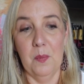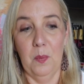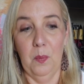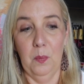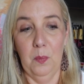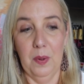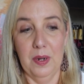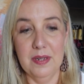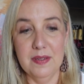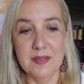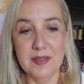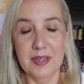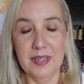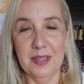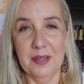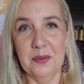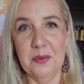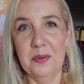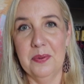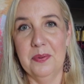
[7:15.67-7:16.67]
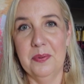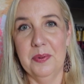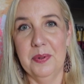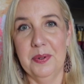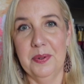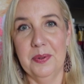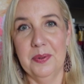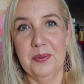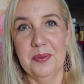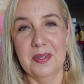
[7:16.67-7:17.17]
Once I go
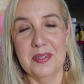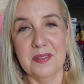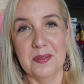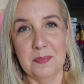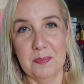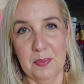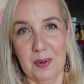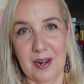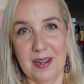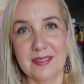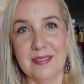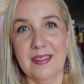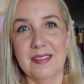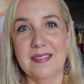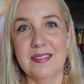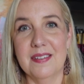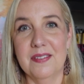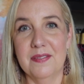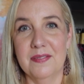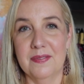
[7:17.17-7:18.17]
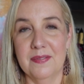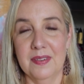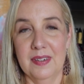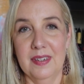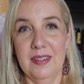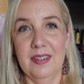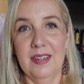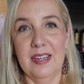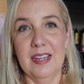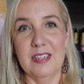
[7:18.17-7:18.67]
through this process of
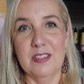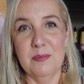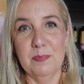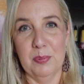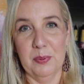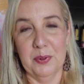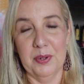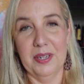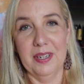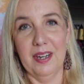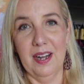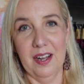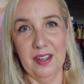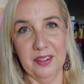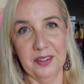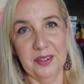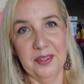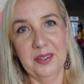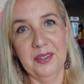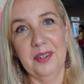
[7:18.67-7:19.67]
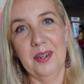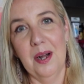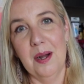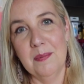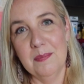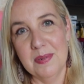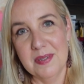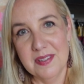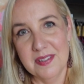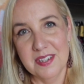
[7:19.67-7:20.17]
exploring color and
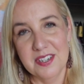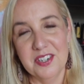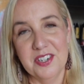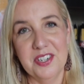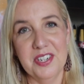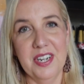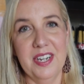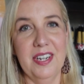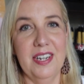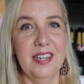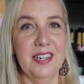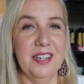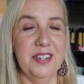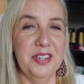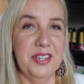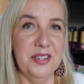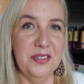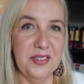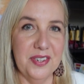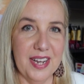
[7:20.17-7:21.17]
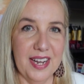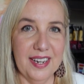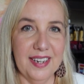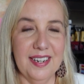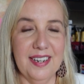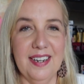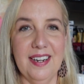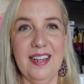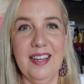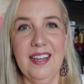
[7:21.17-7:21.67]
composition and new
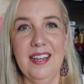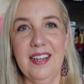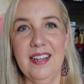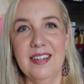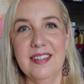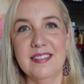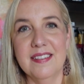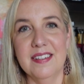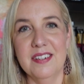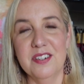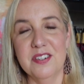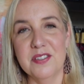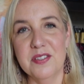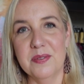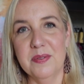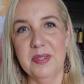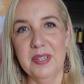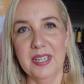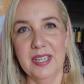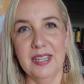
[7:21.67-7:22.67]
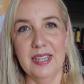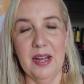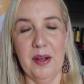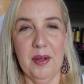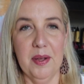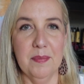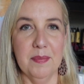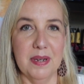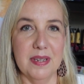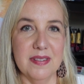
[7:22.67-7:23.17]
techniques and just really
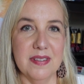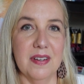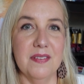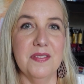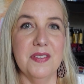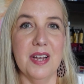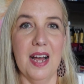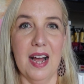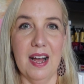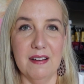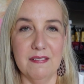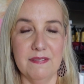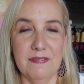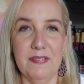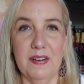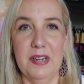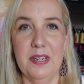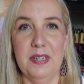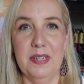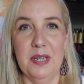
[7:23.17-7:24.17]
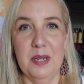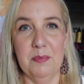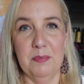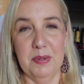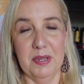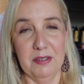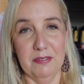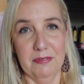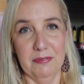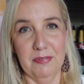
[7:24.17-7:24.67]
allowing myself to have fun and
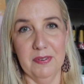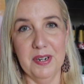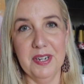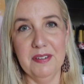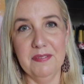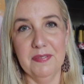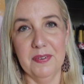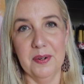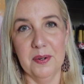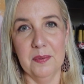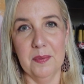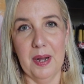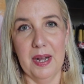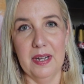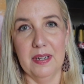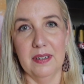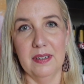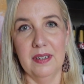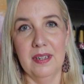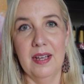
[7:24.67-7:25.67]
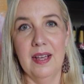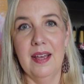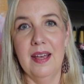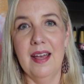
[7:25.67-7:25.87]
be free for a while,